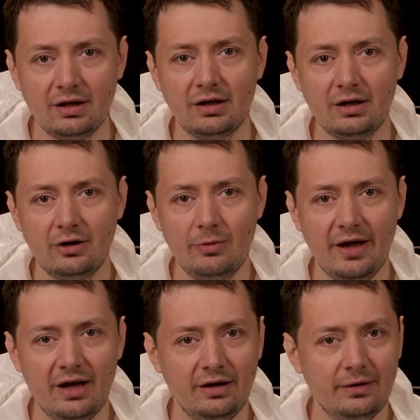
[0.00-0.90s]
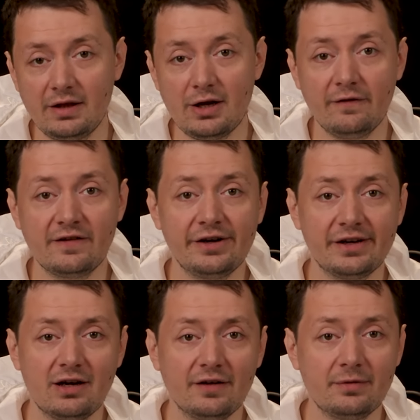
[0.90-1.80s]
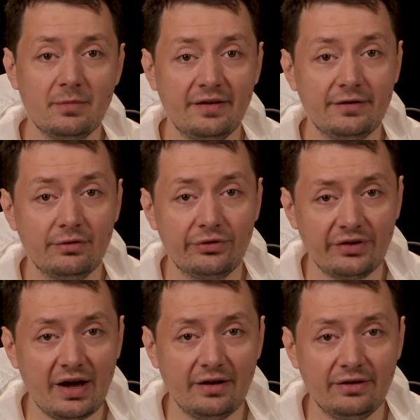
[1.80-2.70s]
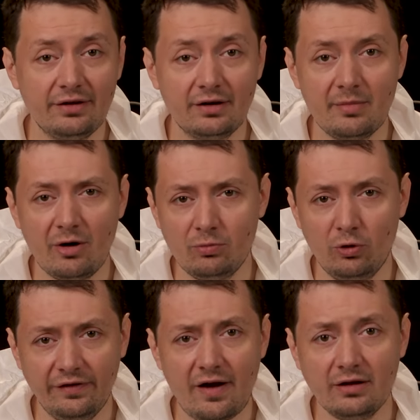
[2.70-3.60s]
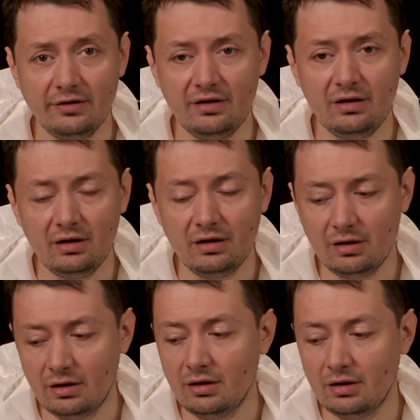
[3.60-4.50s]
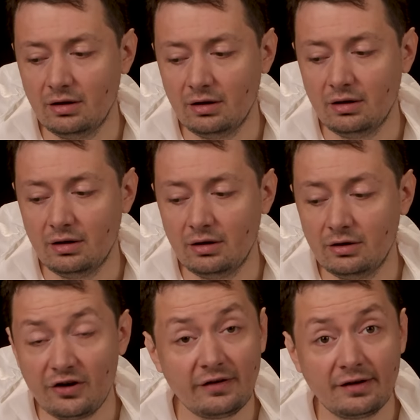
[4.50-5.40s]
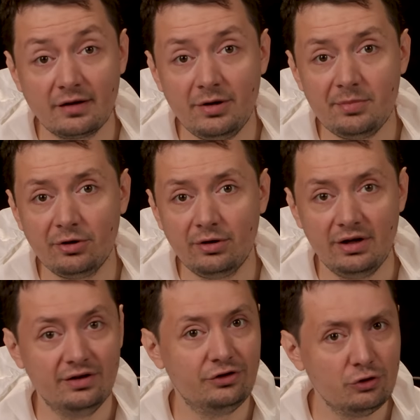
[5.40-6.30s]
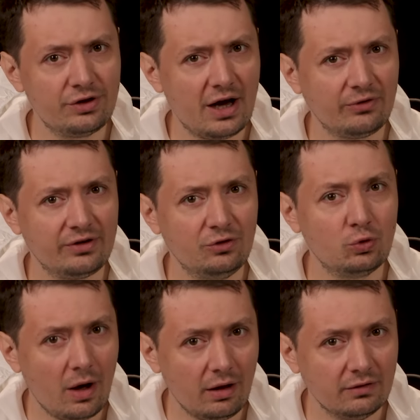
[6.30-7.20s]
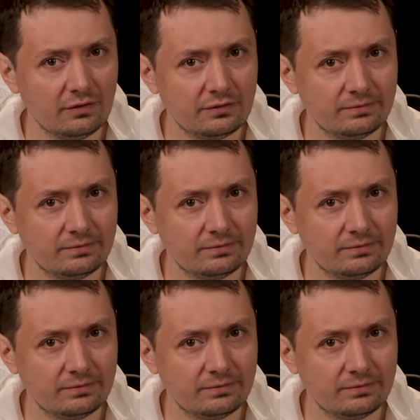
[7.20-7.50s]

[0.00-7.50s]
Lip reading: Oh man, now I've gone and gotten myself sad thinking about mortality. Just like the people in 2012.